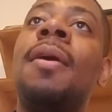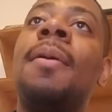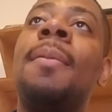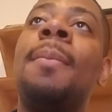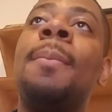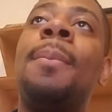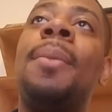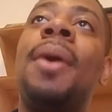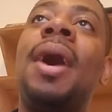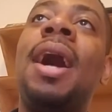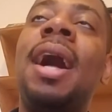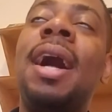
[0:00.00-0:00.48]

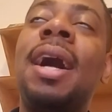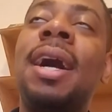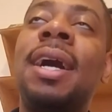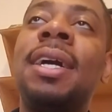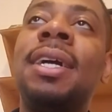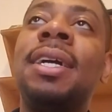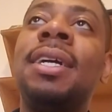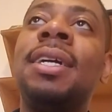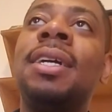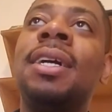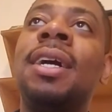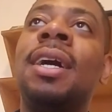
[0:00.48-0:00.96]

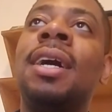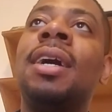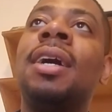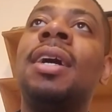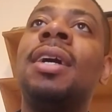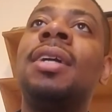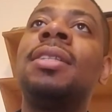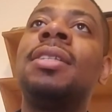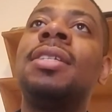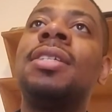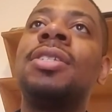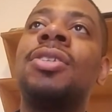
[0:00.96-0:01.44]
by
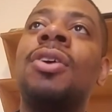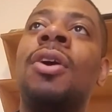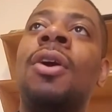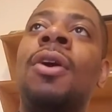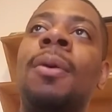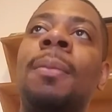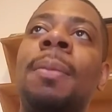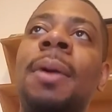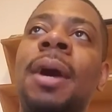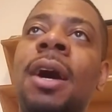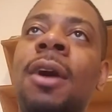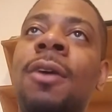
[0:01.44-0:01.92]
this
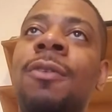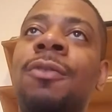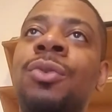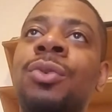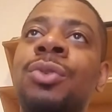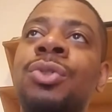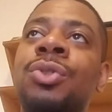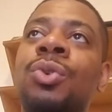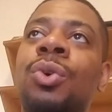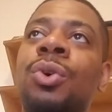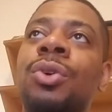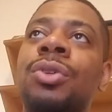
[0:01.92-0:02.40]
all-powerful
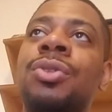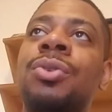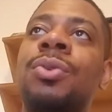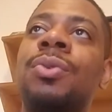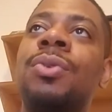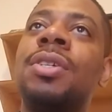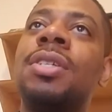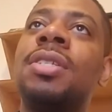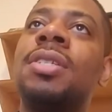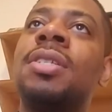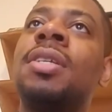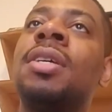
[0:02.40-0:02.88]

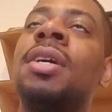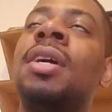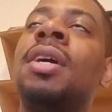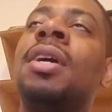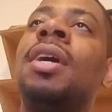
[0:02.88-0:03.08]
sorceress.